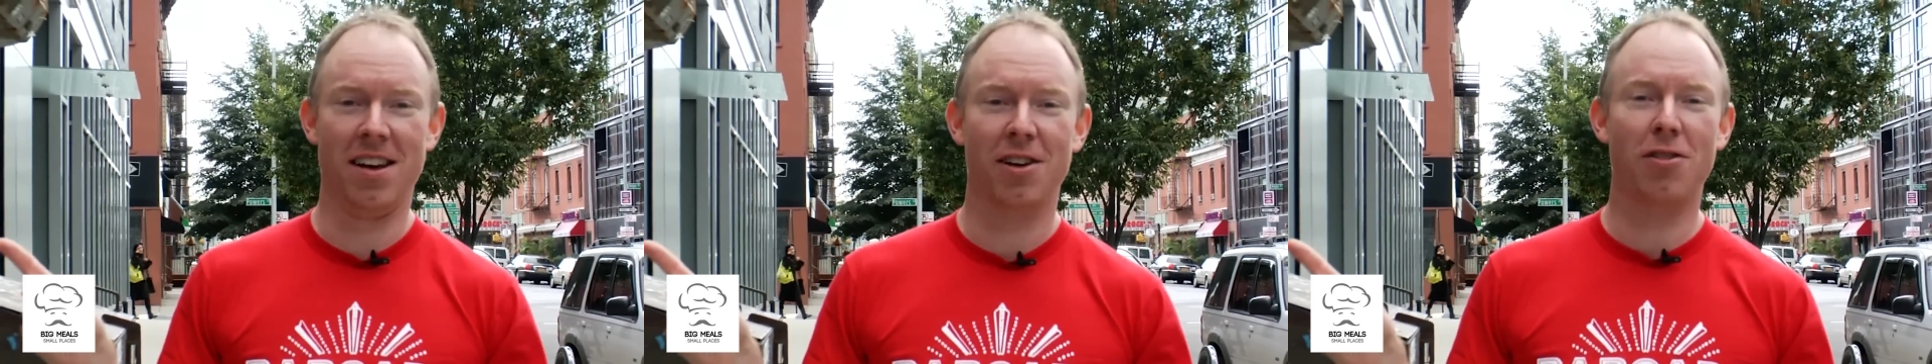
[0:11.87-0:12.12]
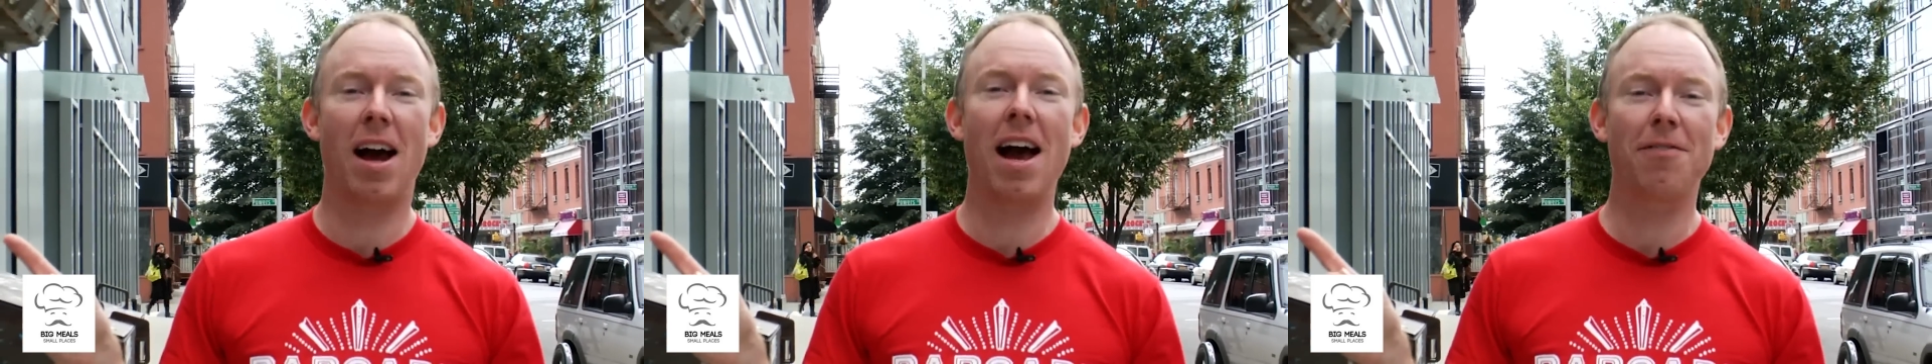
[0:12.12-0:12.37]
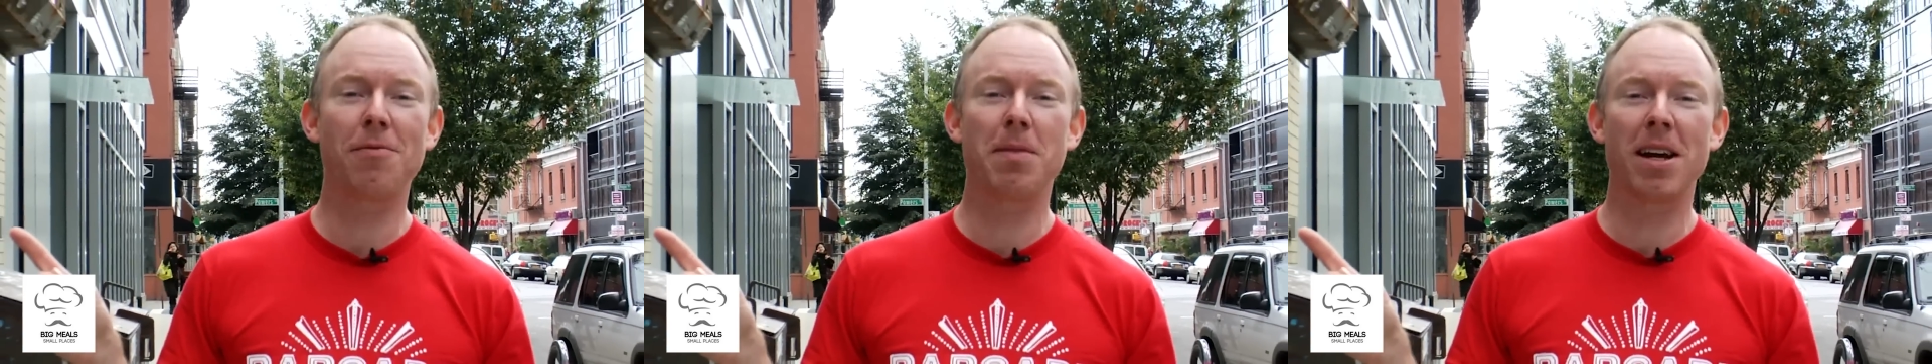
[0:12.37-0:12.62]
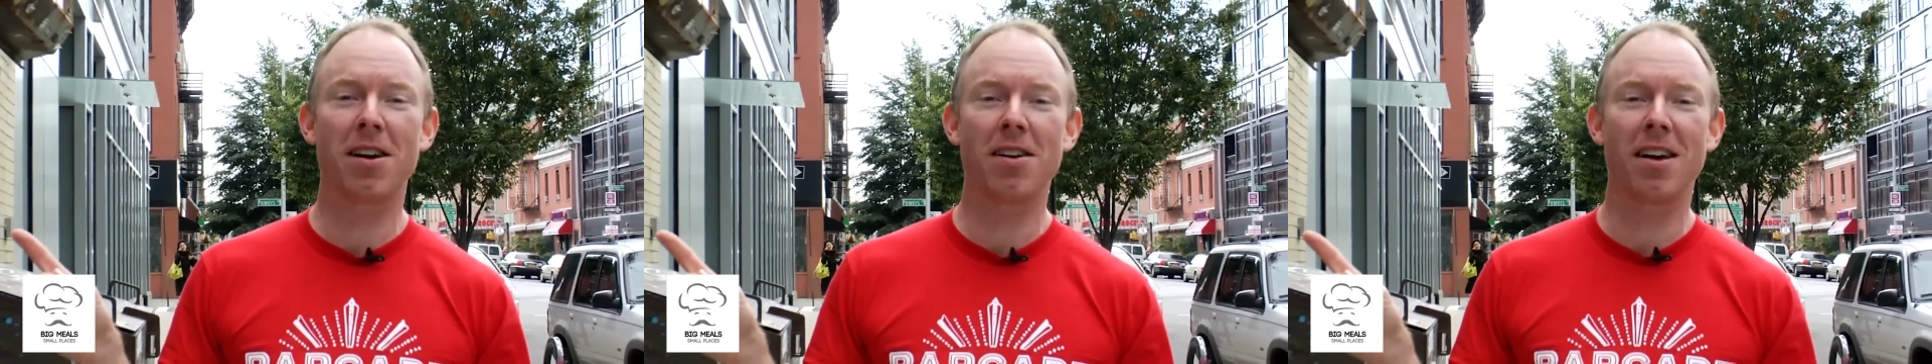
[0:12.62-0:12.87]
craft
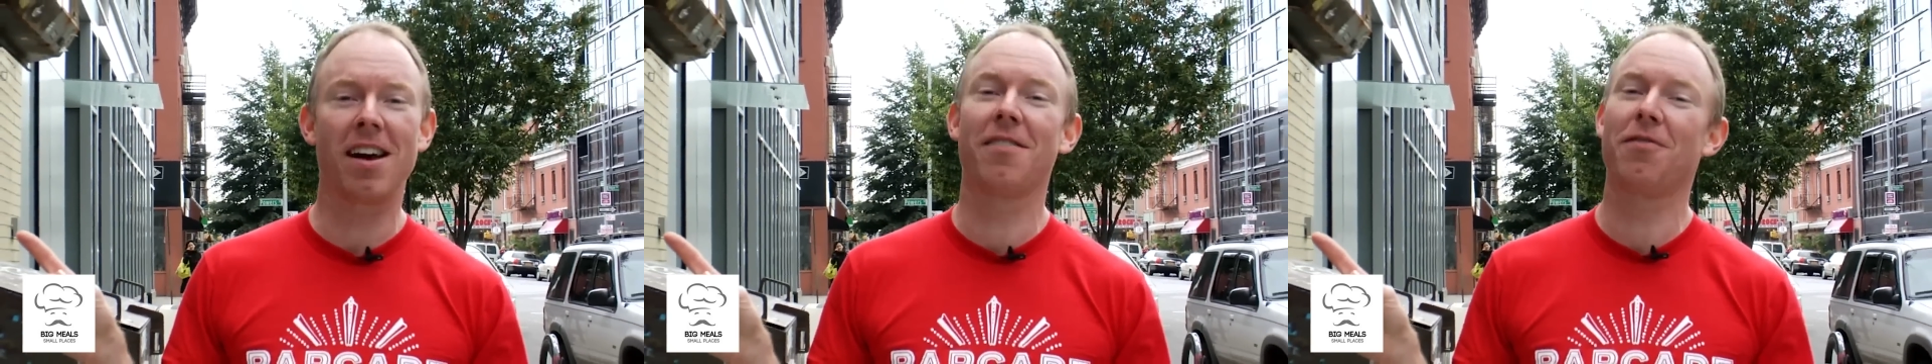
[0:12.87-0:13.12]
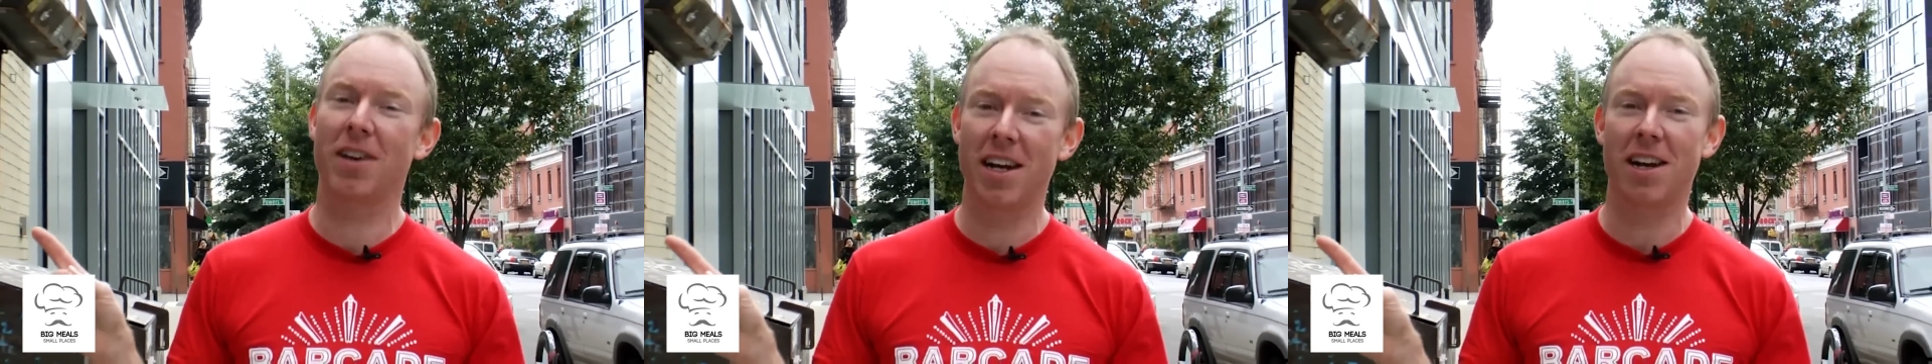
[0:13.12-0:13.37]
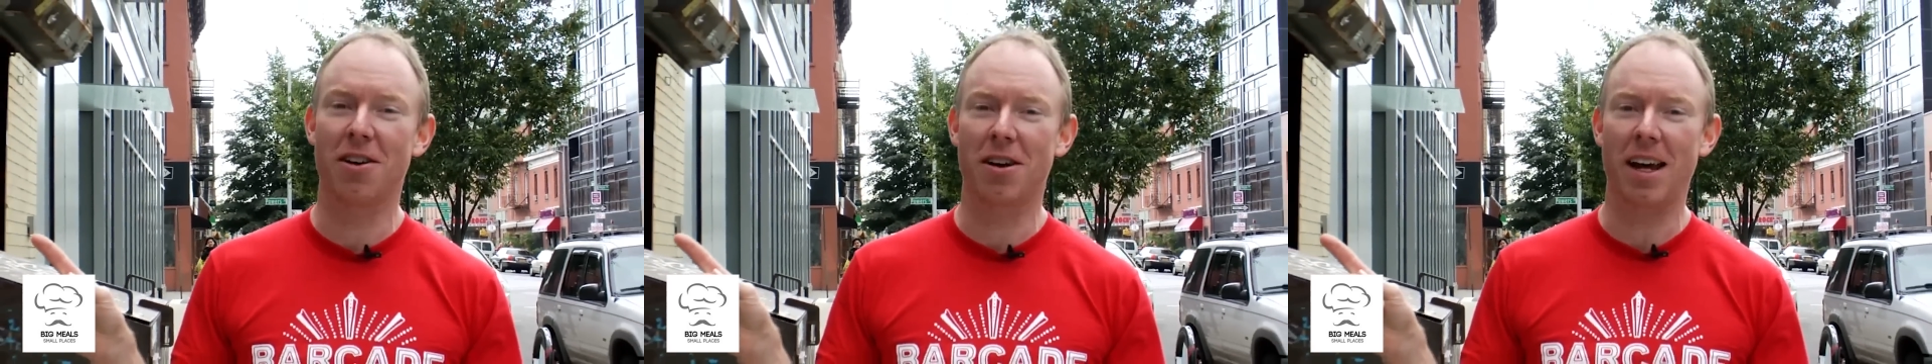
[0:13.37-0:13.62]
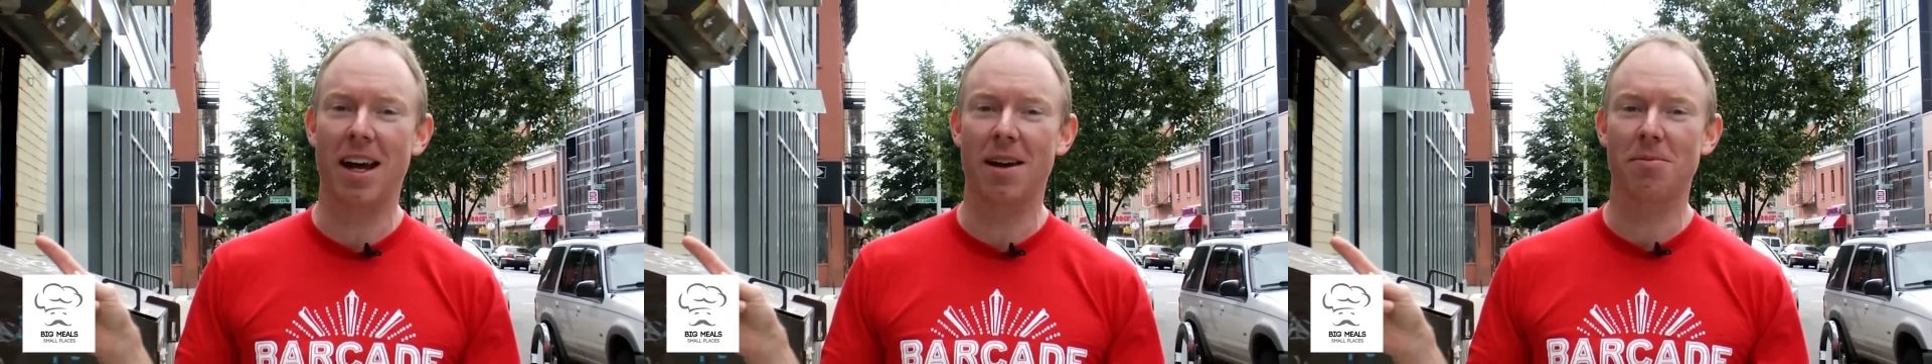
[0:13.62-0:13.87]
beer and video
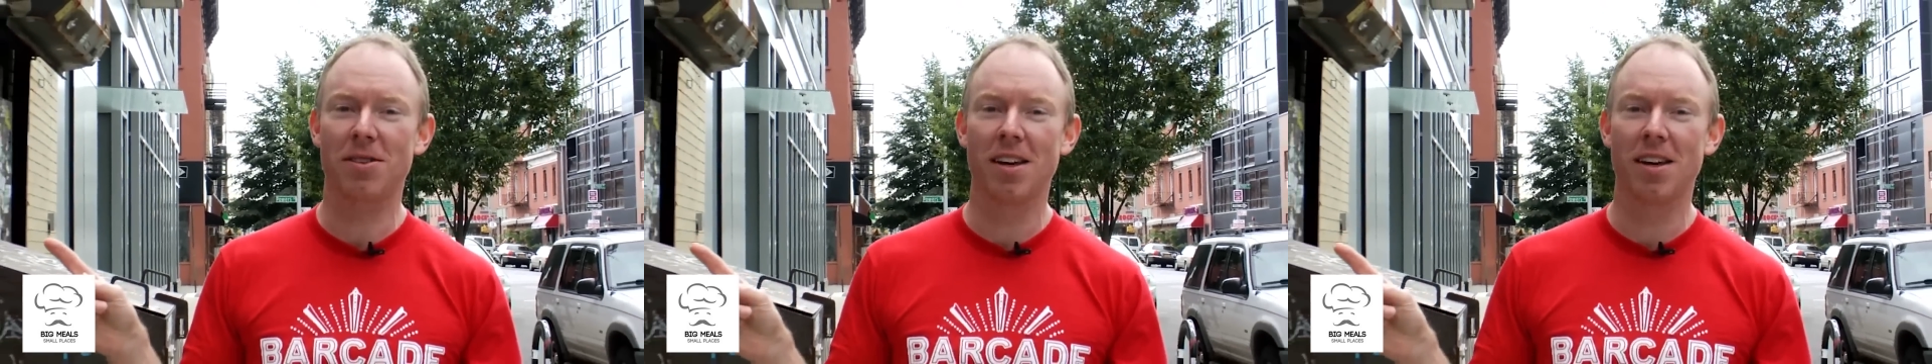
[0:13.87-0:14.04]
games.